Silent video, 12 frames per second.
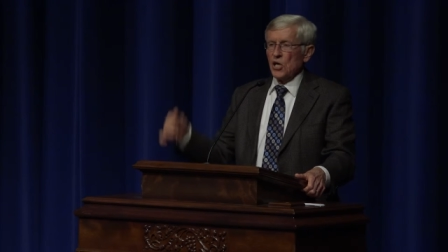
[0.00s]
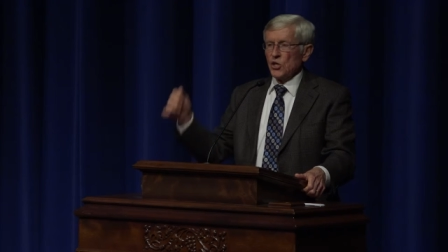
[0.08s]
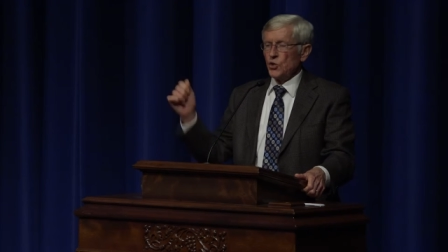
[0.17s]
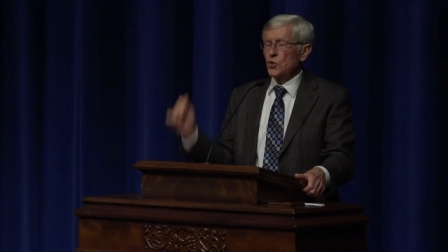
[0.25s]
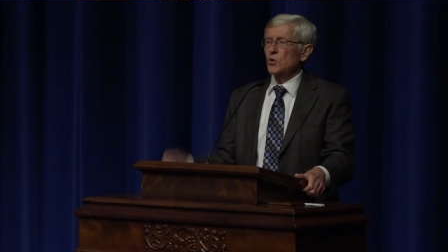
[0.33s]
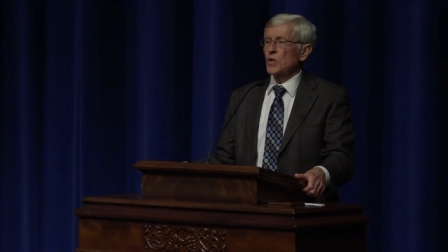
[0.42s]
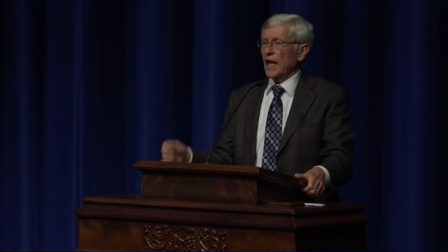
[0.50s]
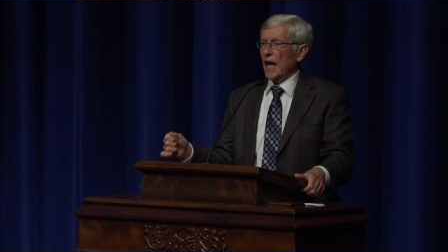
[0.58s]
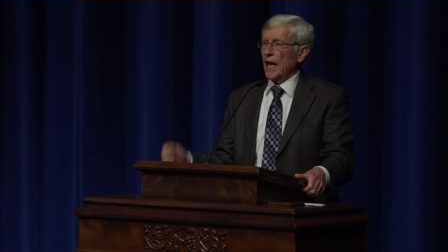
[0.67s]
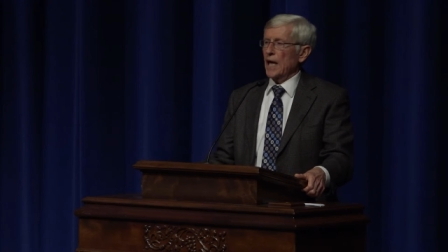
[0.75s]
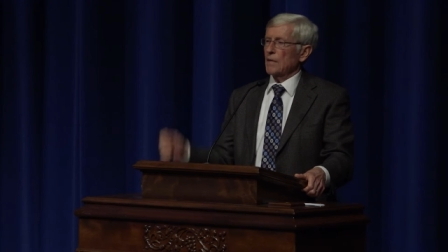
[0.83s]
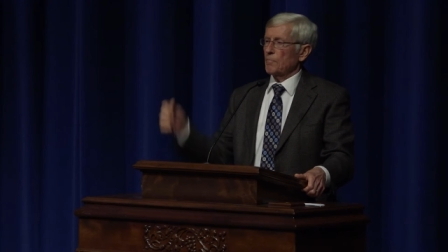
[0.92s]
you
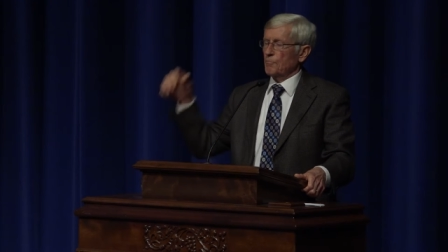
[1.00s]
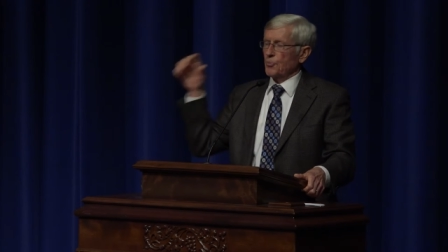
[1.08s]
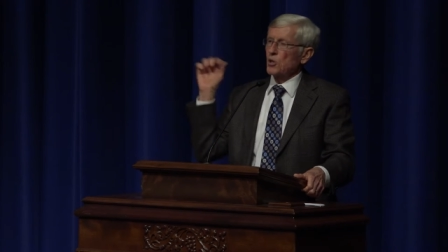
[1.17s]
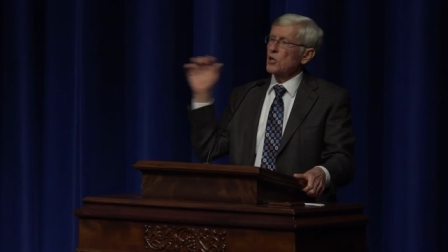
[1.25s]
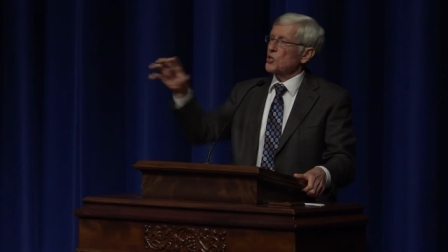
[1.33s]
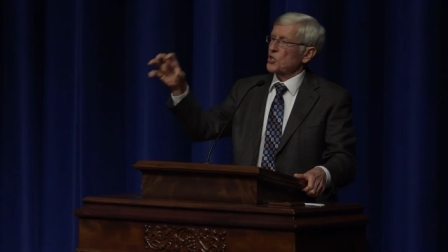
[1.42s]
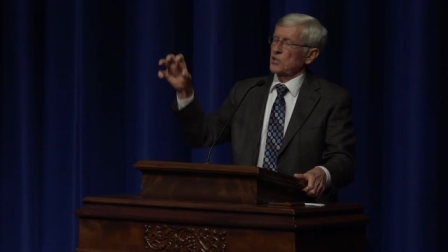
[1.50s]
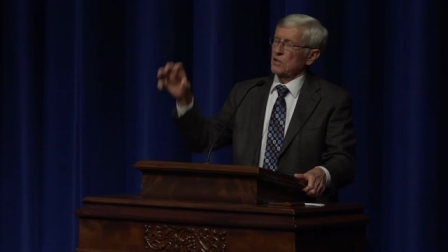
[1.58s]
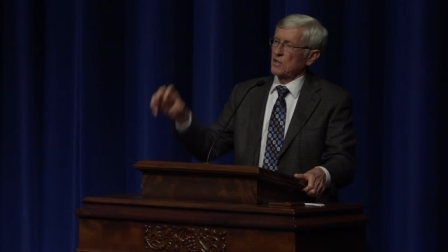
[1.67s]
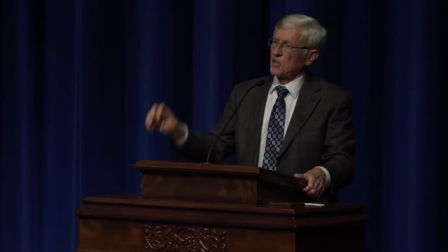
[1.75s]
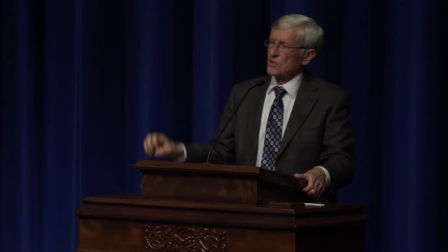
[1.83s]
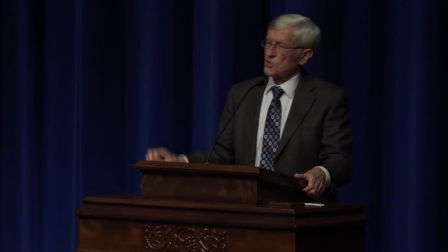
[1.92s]
can't push
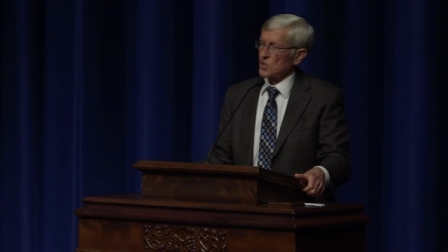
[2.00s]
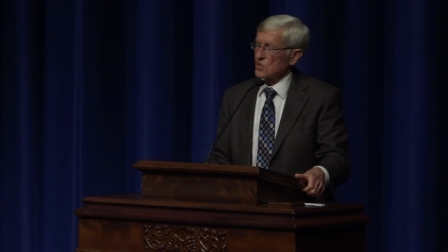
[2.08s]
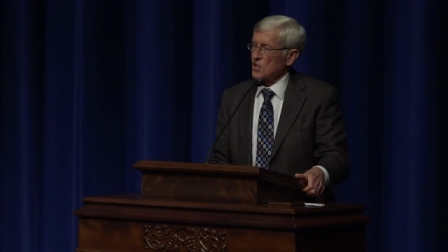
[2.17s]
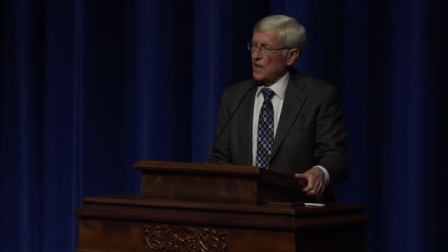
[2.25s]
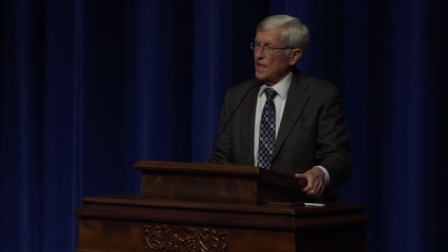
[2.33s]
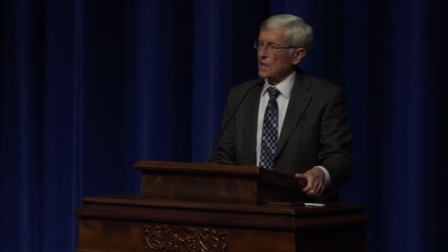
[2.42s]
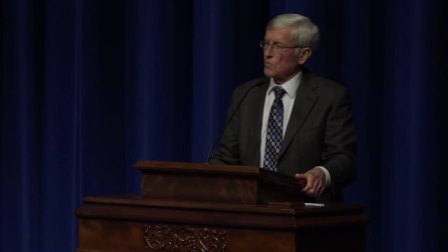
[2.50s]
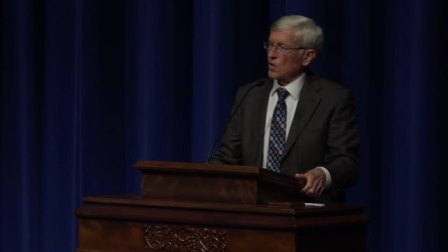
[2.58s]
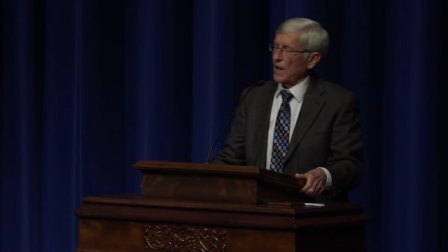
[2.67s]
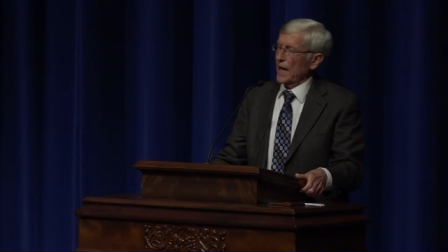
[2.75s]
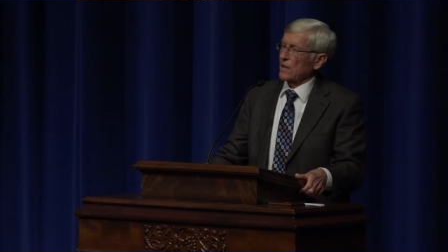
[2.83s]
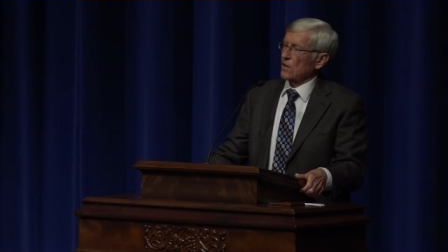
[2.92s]

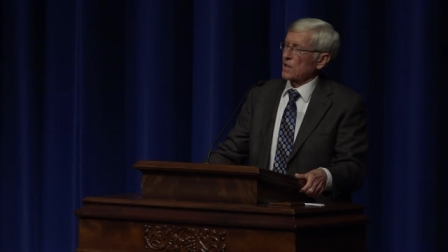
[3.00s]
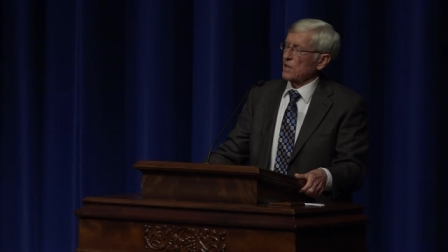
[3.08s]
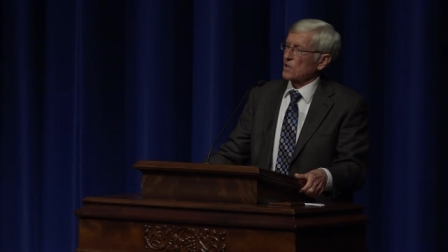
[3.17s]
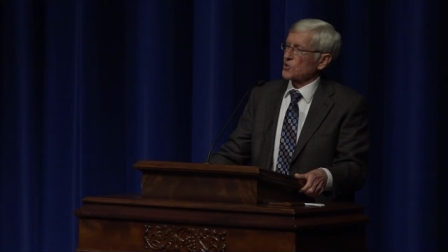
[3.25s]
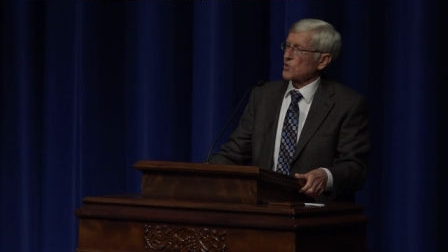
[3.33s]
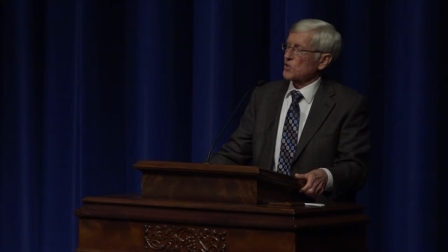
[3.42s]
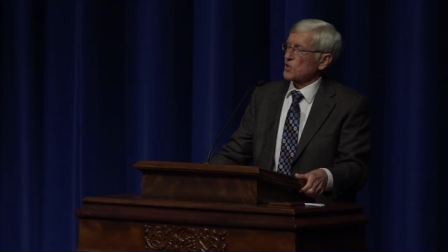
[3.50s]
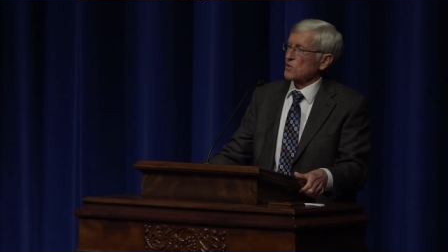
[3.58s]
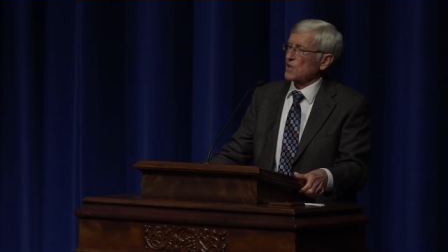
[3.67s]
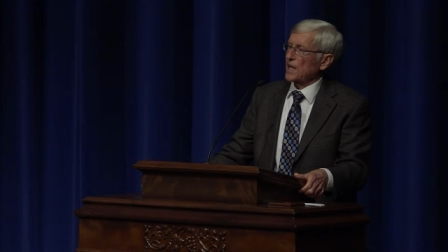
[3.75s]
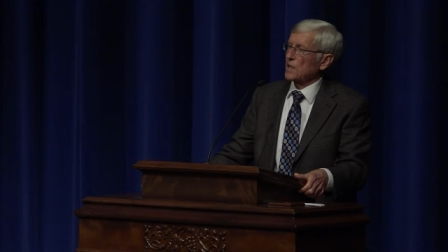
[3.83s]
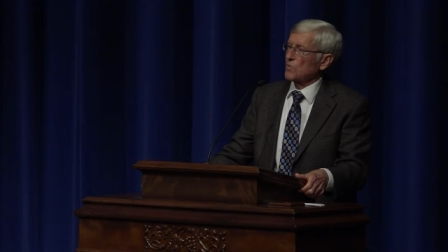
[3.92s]
sustainable agriculture,
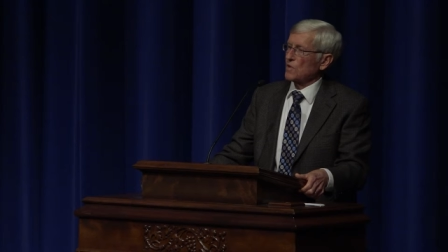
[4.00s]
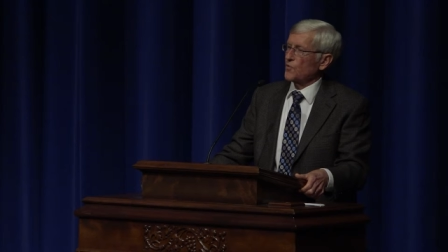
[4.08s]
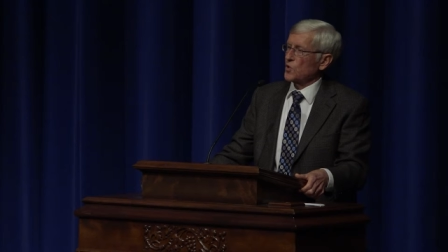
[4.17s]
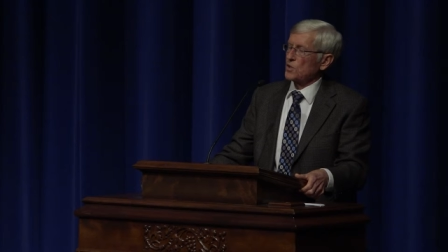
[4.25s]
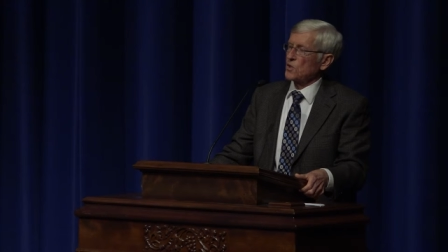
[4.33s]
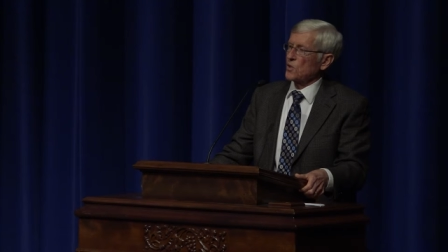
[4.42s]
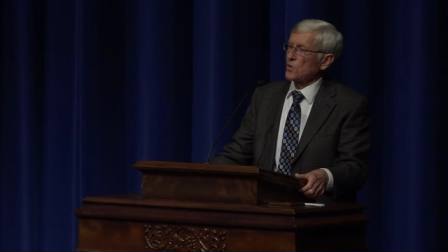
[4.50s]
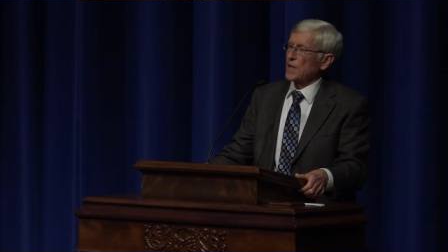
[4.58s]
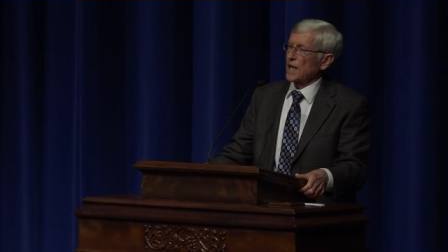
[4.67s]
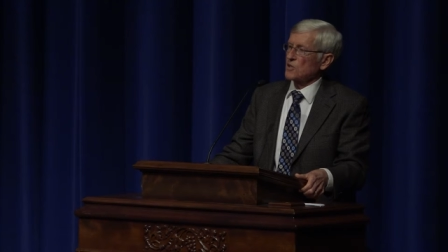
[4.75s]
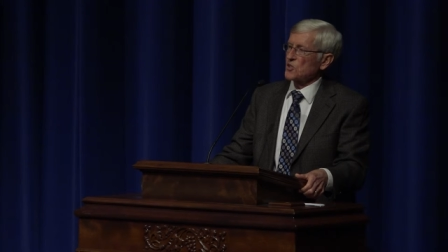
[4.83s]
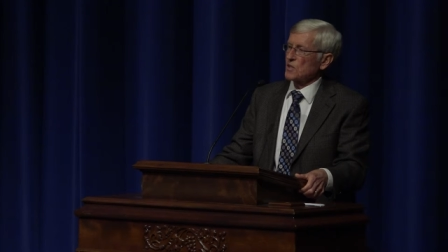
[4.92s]
sustainable food through
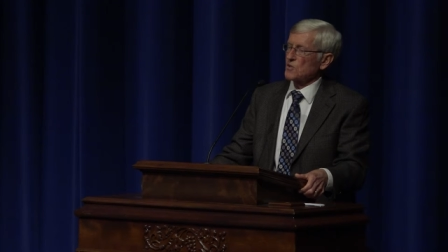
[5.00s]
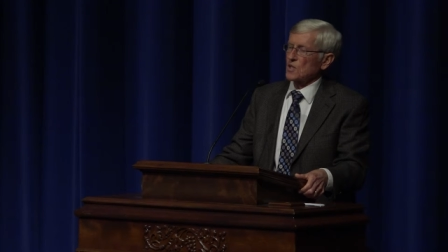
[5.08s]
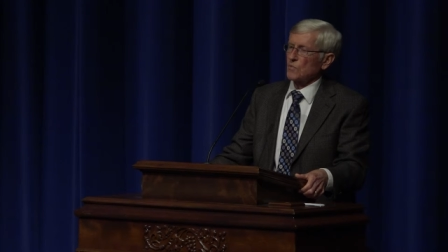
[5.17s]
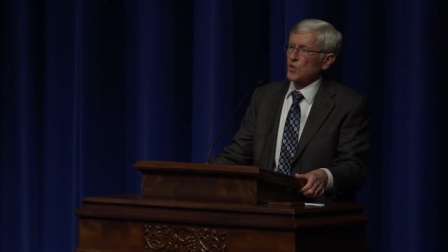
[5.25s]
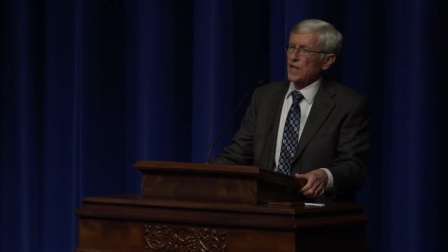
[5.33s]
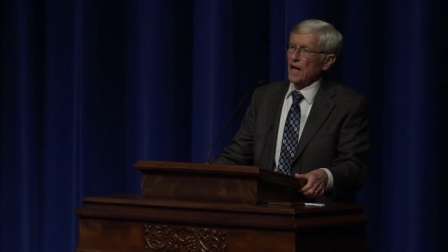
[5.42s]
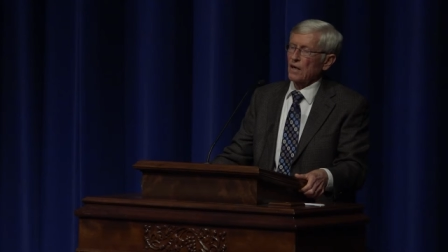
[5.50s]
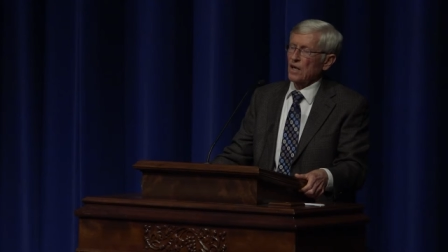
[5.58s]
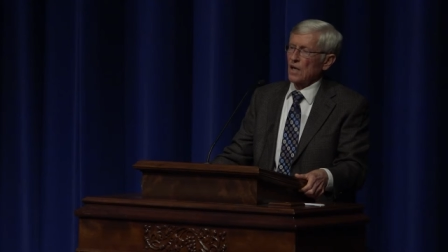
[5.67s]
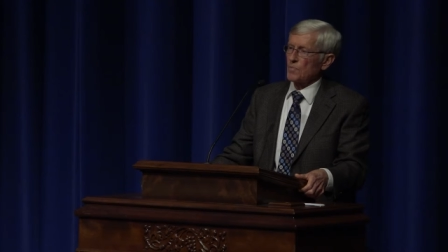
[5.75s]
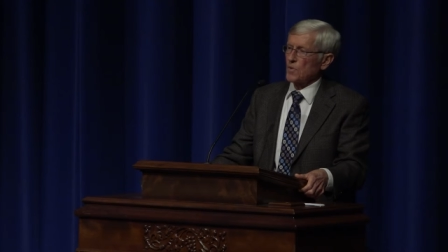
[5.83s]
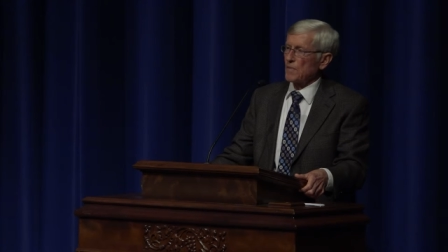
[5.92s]
that system without
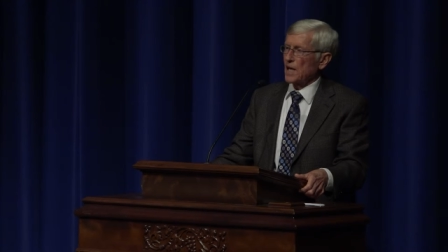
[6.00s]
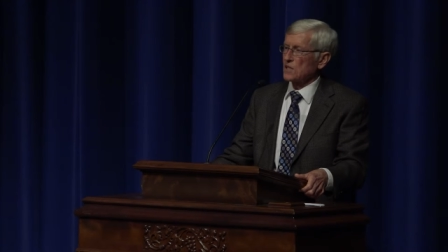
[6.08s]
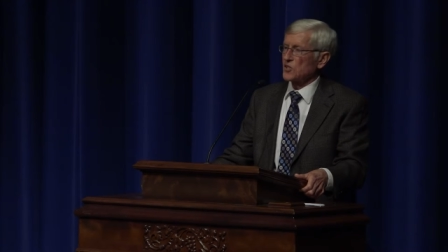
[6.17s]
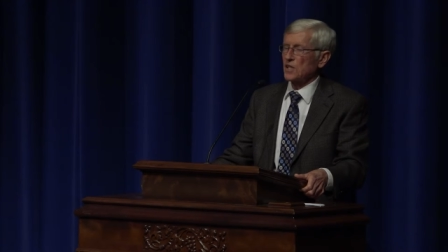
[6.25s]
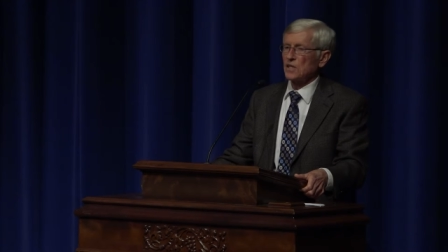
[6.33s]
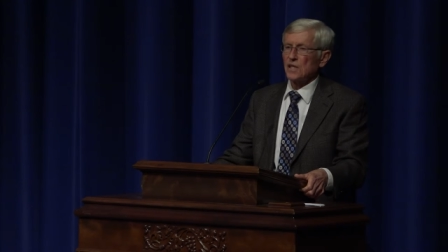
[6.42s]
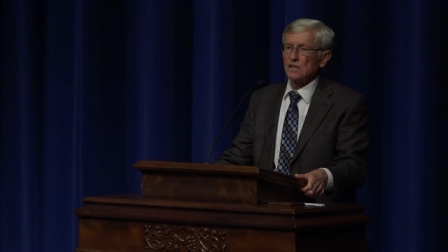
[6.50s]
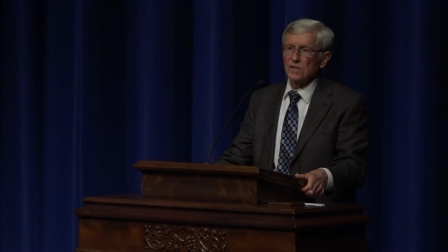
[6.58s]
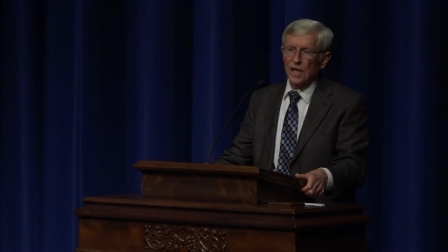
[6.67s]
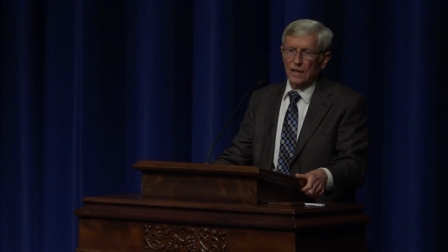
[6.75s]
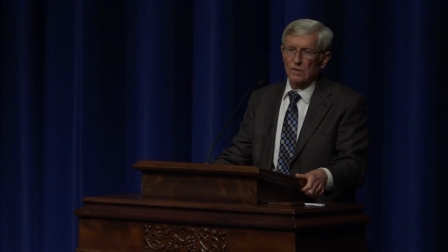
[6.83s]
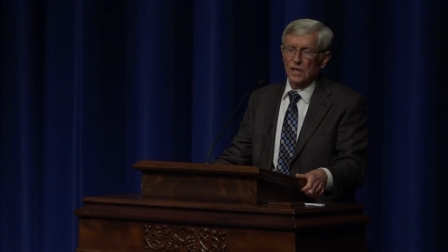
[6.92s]
compromising the
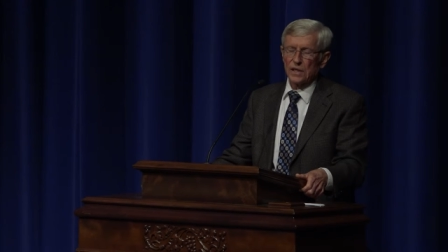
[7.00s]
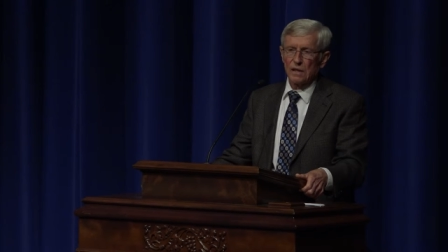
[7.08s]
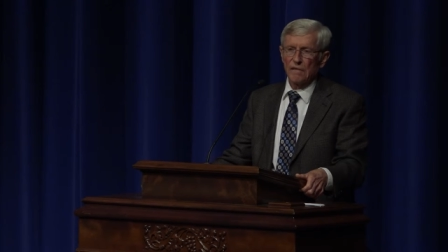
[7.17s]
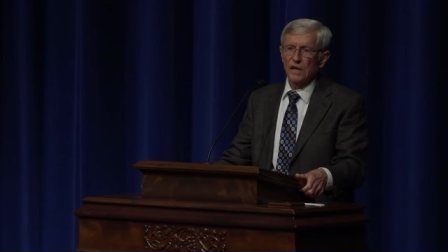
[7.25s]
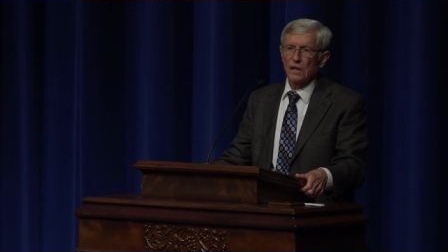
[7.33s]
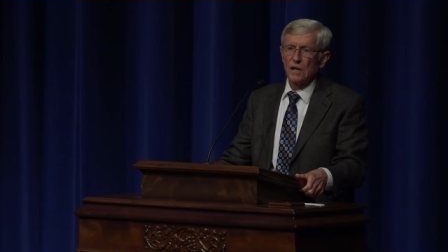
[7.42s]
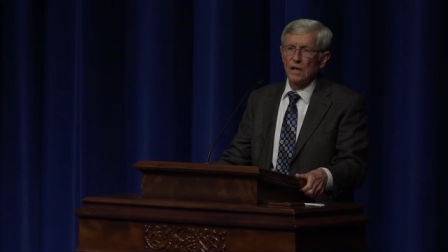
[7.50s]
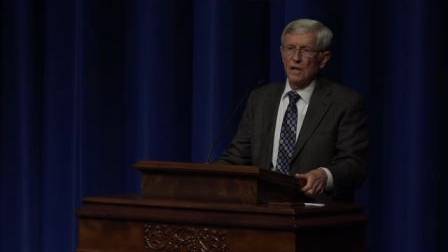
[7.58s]
integrity of it.